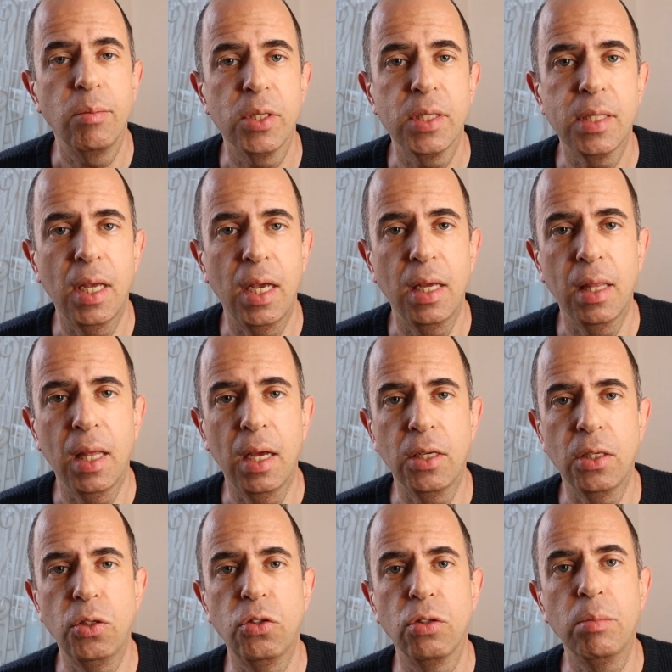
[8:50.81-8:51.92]
I'm just saying that
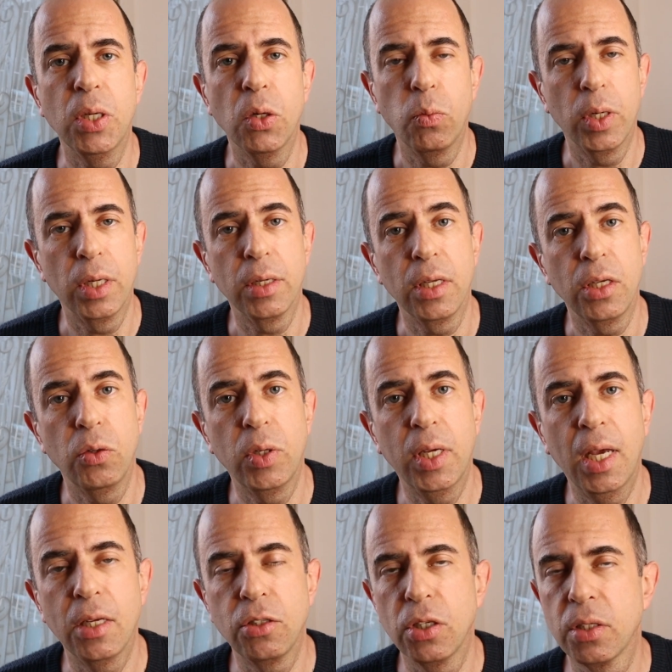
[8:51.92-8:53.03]
you should be aware that you
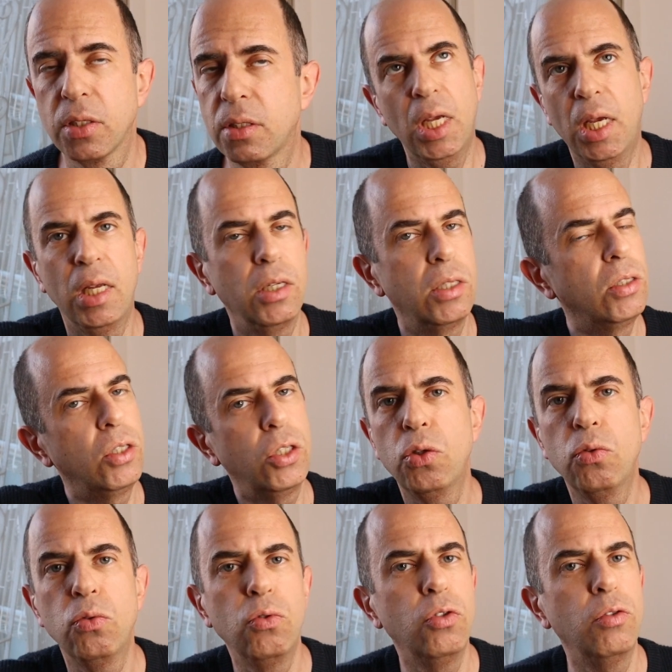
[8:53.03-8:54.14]
can't just eat
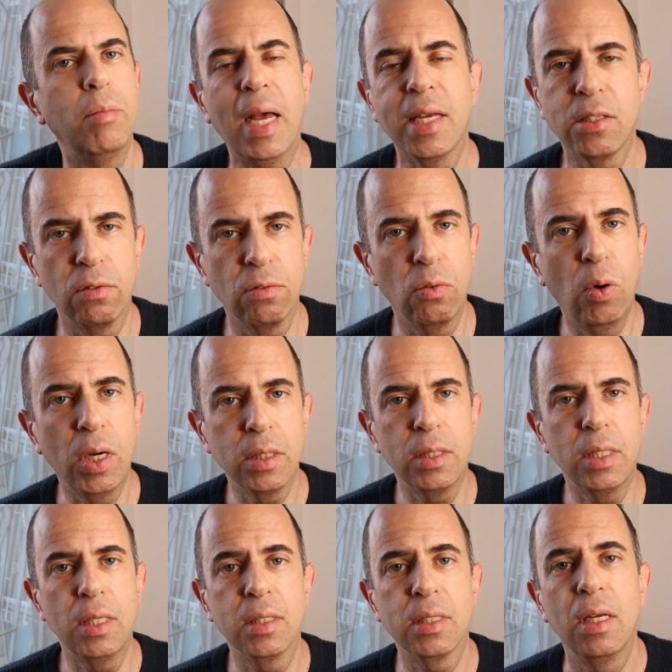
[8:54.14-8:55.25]
huge, massive
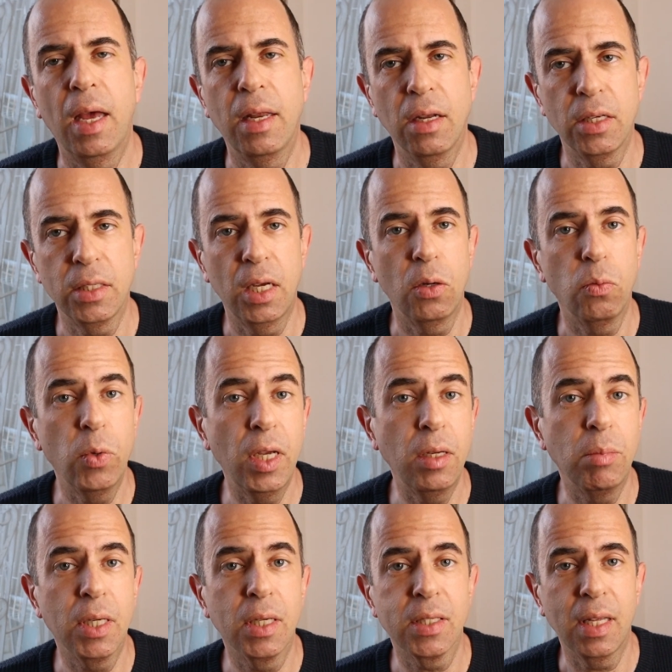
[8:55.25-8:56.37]
quantities and not gain weight,
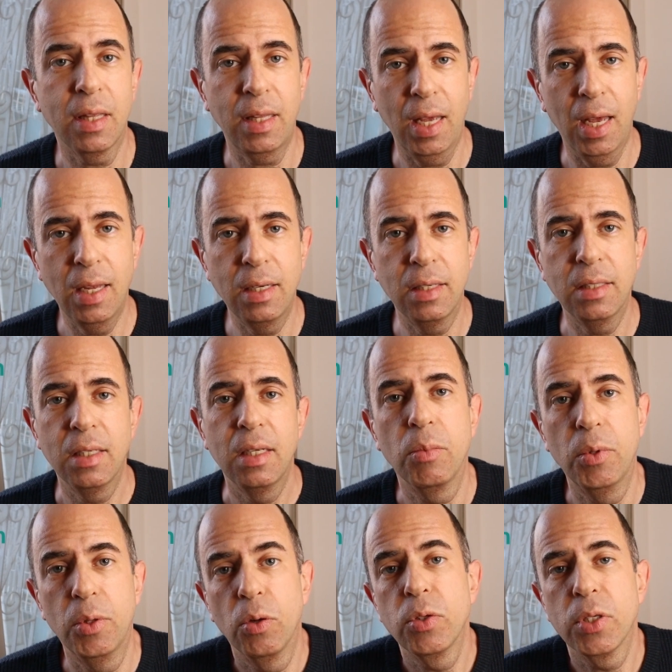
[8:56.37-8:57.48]
because at the end,
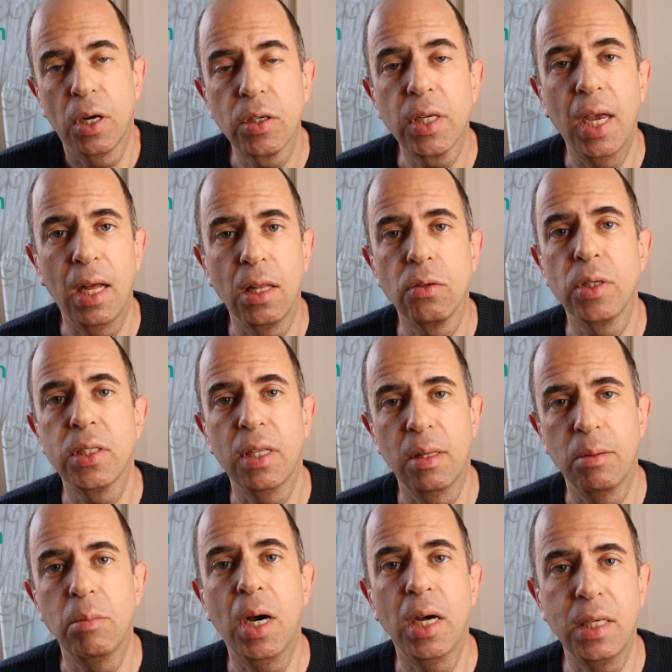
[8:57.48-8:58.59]
those are calories and
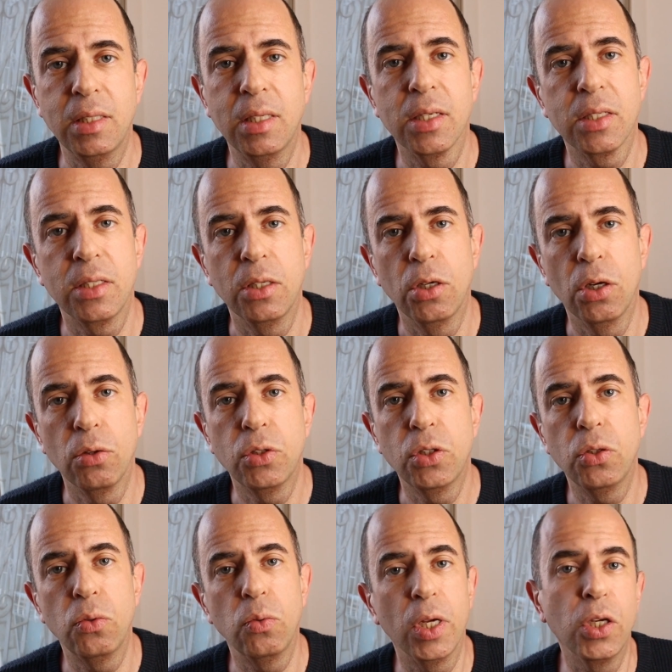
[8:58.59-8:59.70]
the body doesn't know
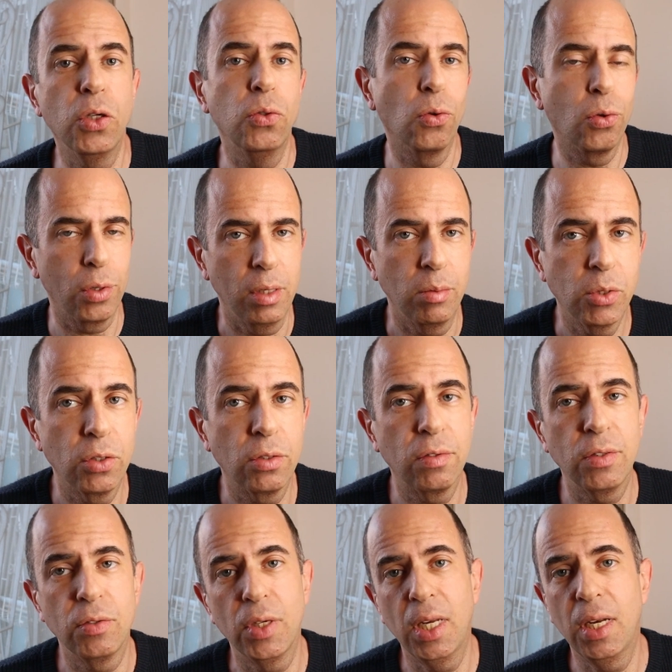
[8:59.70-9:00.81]
to ignore them. So if
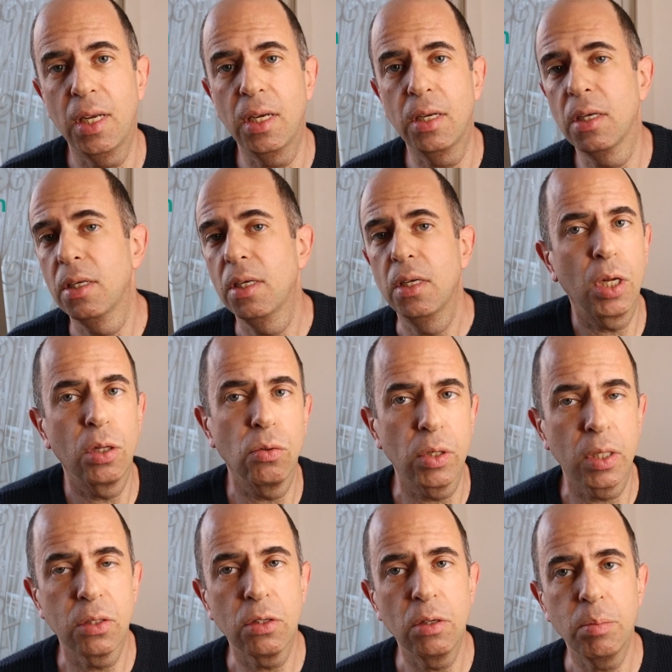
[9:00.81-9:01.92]
you're eating in a caloric
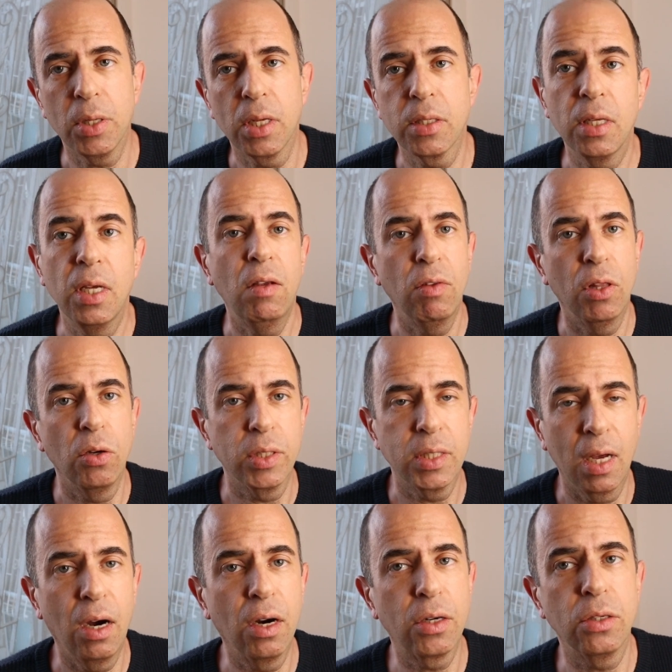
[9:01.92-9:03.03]
surplus, even though it's
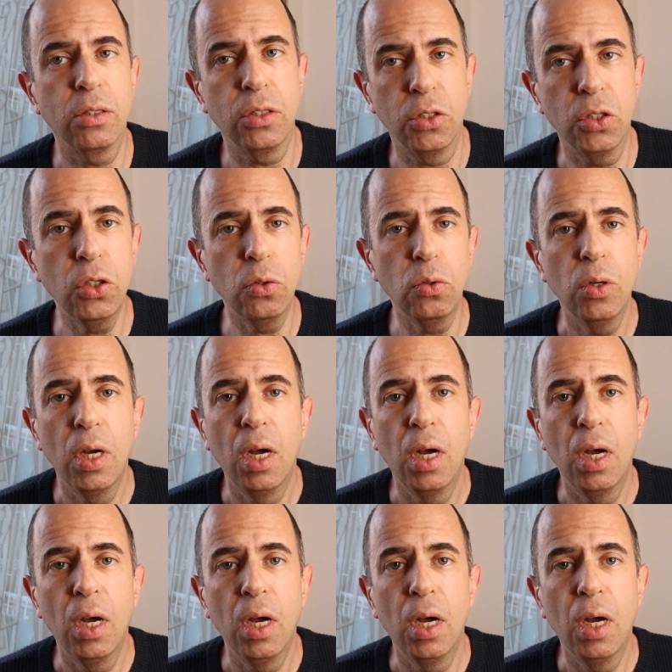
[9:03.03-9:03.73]
harder to do